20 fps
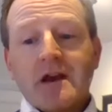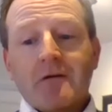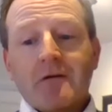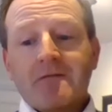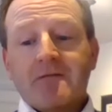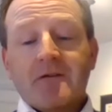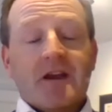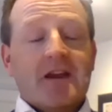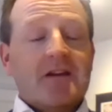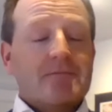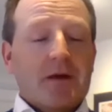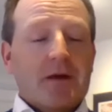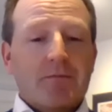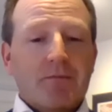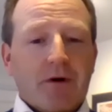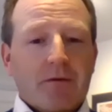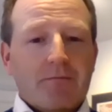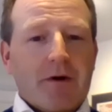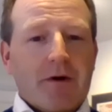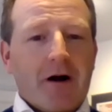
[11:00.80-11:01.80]
forgive me,
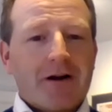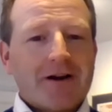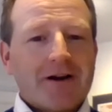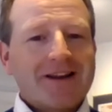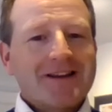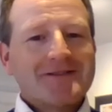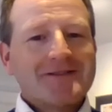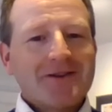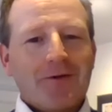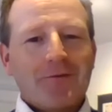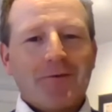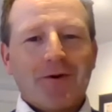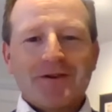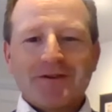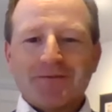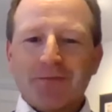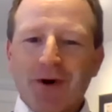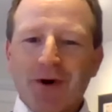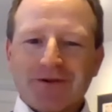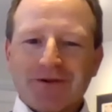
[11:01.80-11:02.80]
but marketing is not the
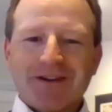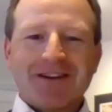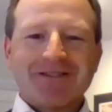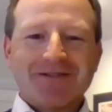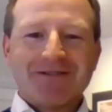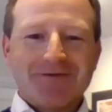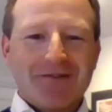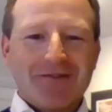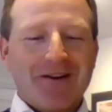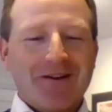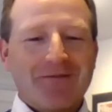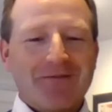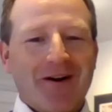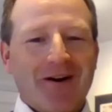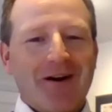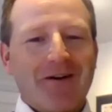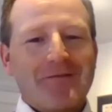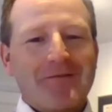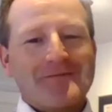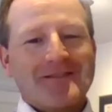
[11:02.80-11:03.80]
most process-driven
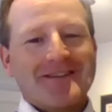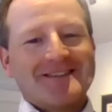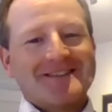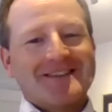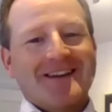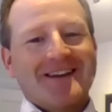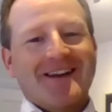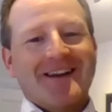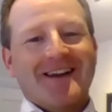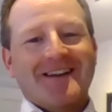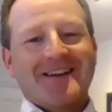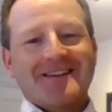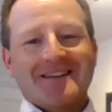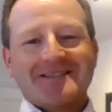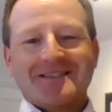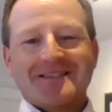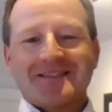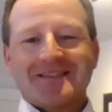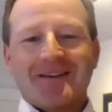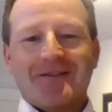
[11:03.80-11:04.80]
environment
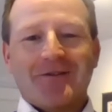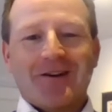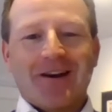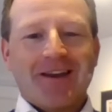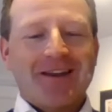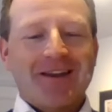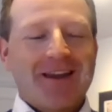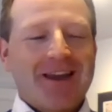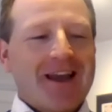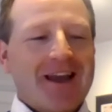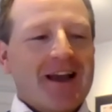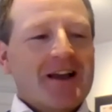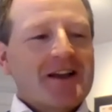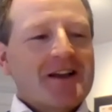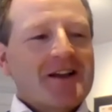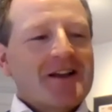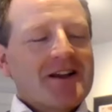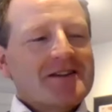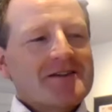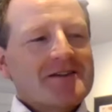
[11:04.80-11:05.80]
necessarily.
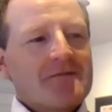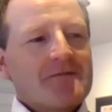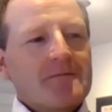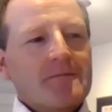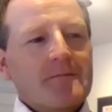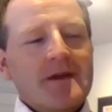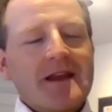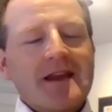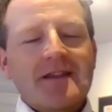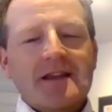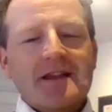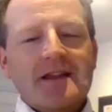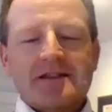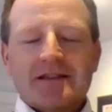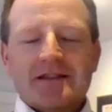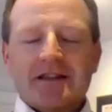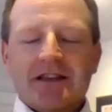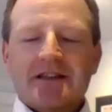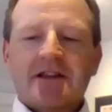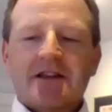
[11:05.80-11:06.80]
So for me,
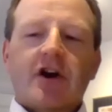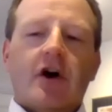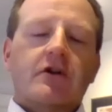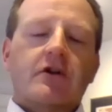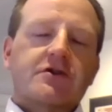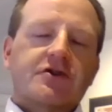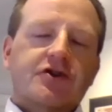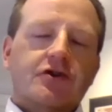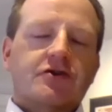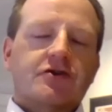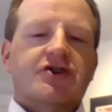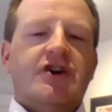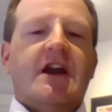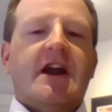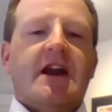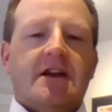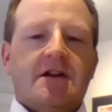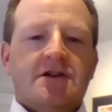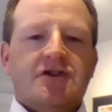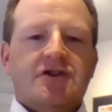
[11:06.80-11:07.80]
this cultural
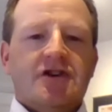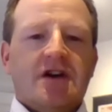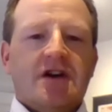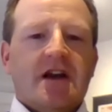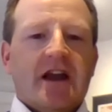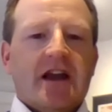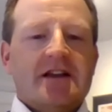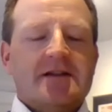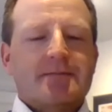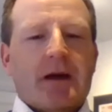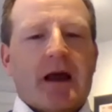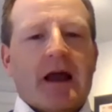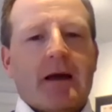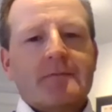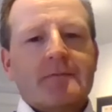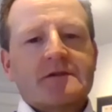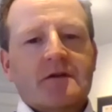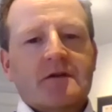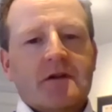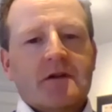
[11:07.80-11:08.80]
change is
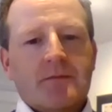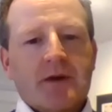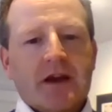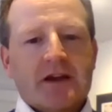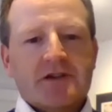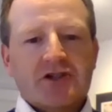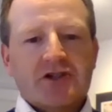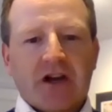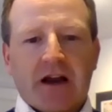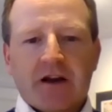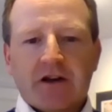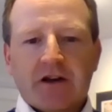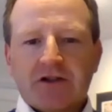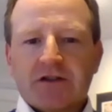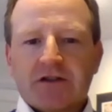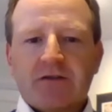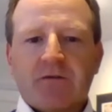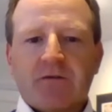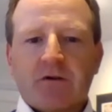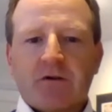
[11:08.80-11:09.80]
perhaps one of the biggest
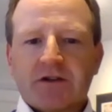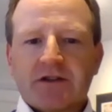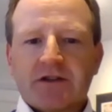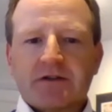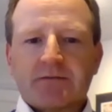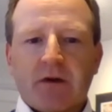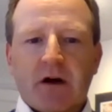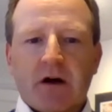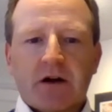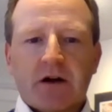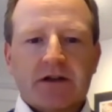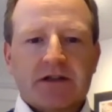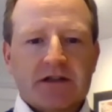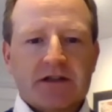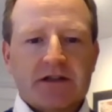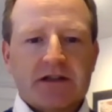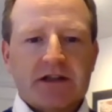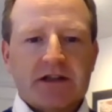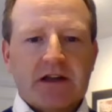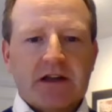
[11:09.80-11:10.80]
challenges for us as
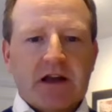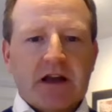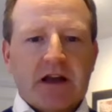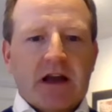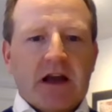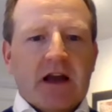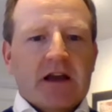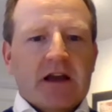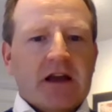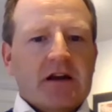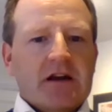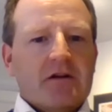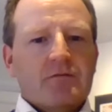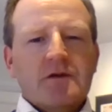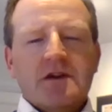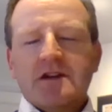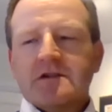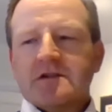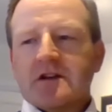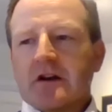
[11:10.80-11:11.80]
marketers.
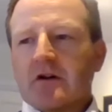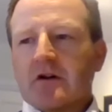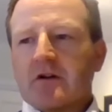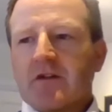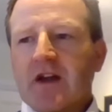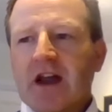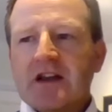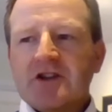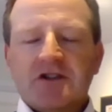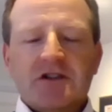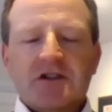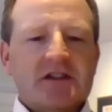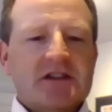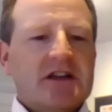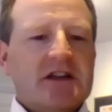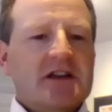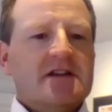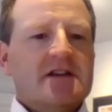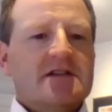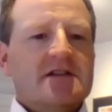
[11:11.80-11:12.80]
We use a lot of
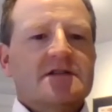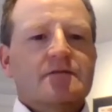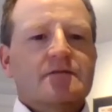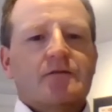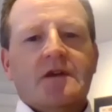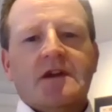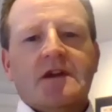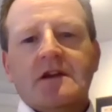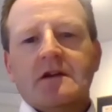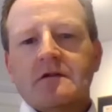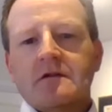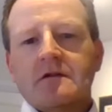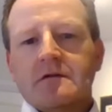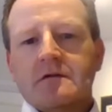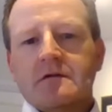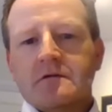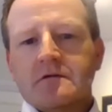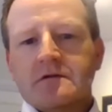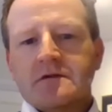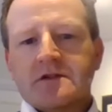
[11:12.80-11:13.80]
agencies. We
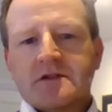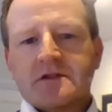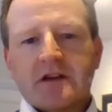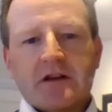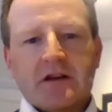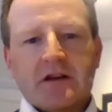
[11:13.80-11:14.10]
use